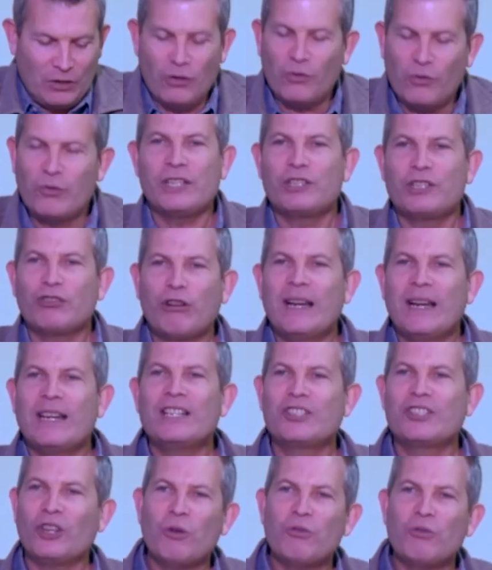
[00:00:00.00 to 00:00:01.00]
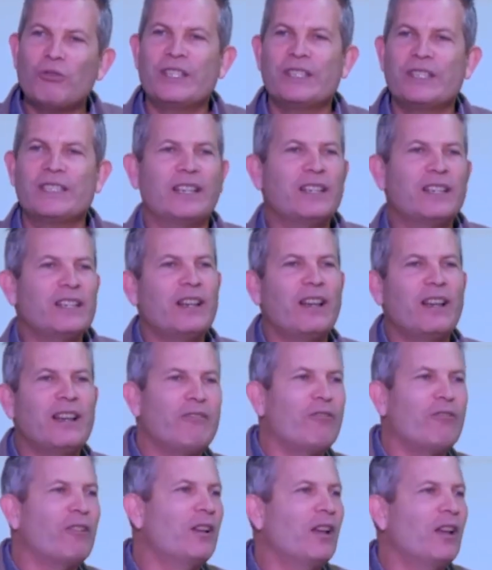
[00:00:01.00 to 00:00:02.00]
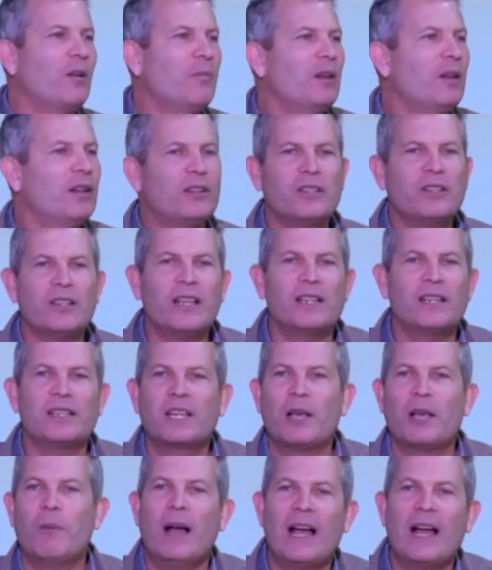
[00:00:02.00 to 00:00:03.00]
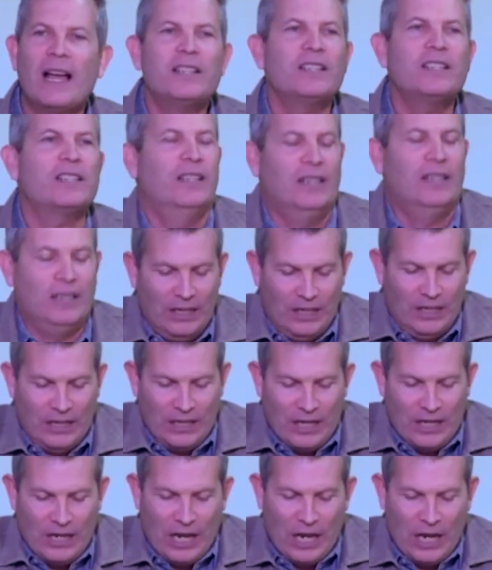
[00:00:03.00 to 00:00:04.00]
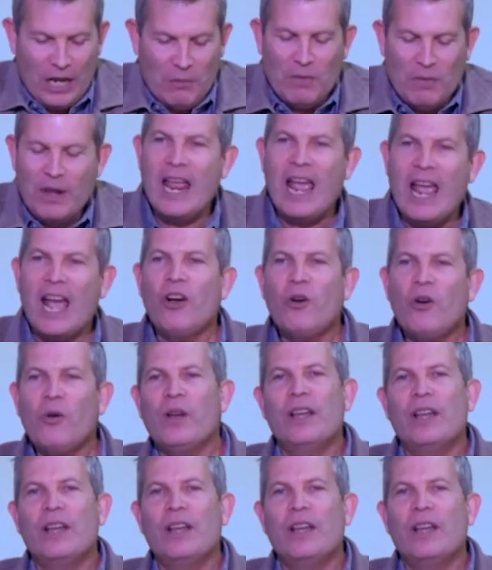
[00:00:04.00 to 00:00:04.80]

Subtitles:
all these trained soldiers at his command. Now